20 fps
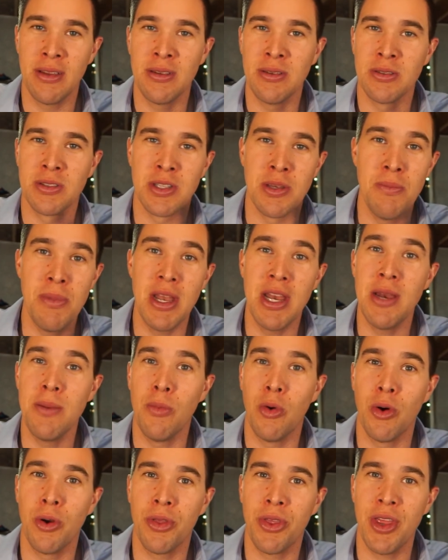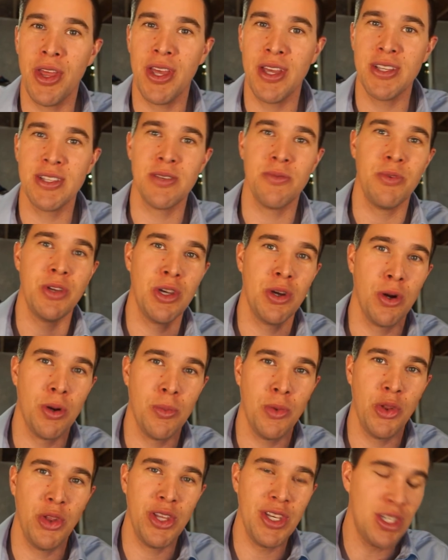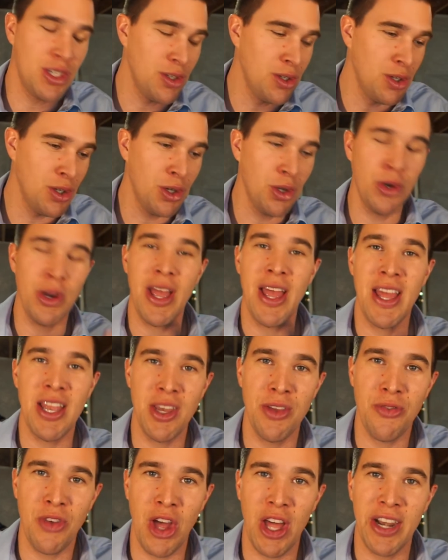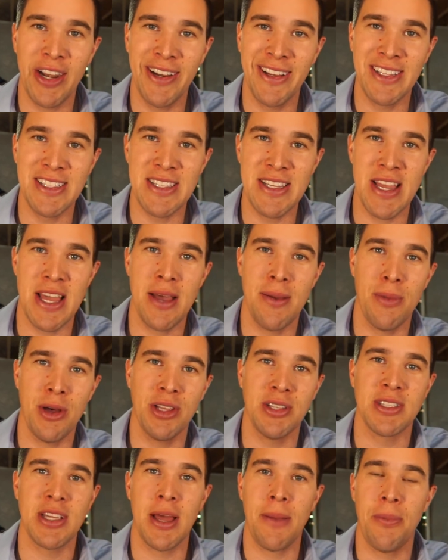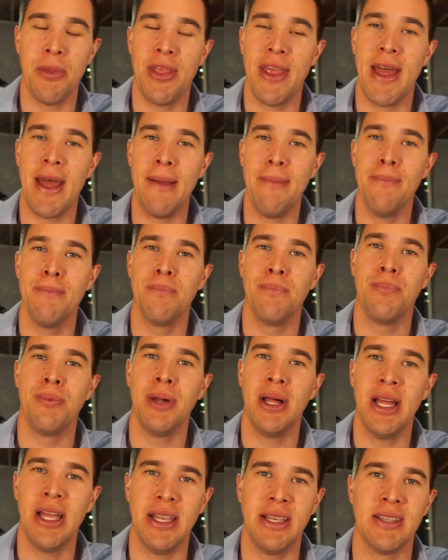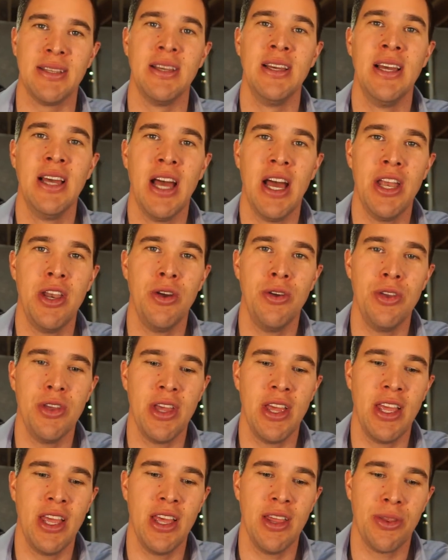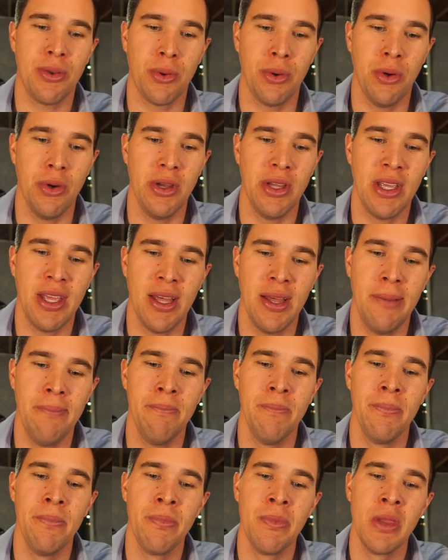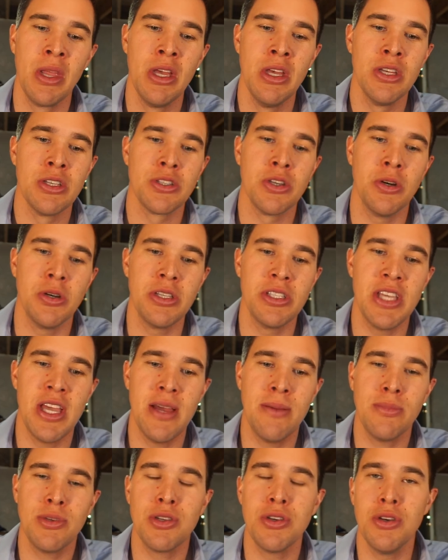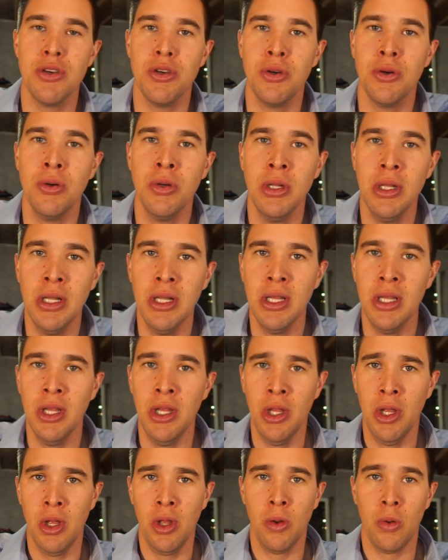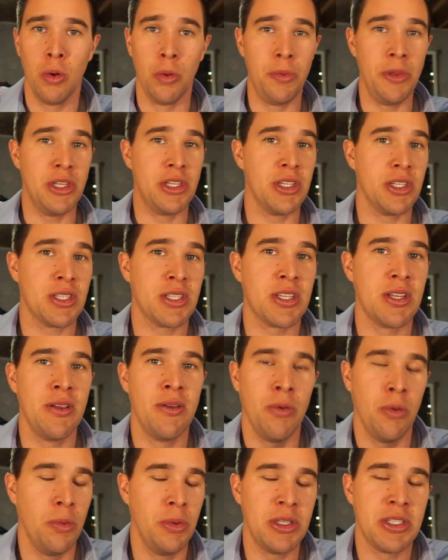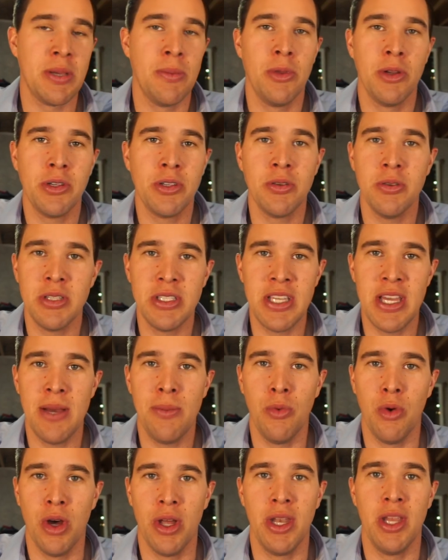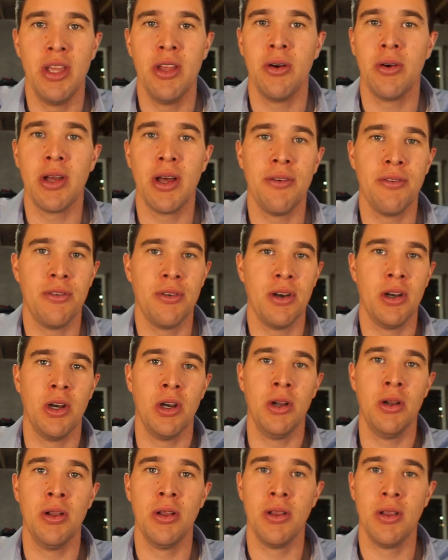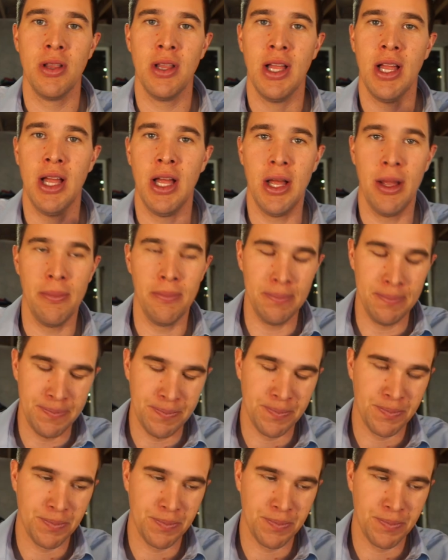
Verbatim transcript: submitting more things than we normally do, and you've got an exam on top of that, but I know you can get through it. Okay, so exam two will be just it will be similar to exam one. It'll cover um,